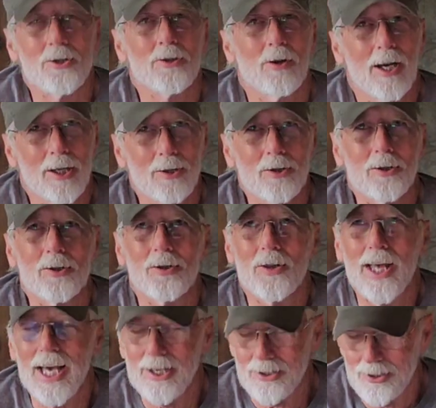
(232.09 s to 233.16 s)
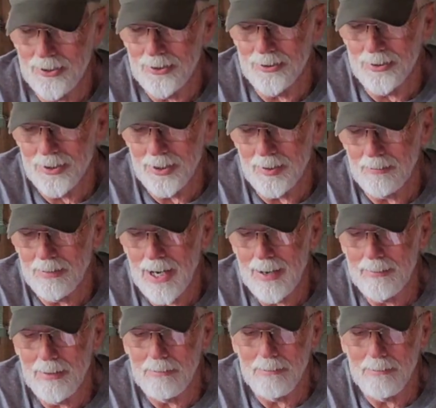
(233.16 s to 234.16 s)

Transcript: So I Googled that too. You can probably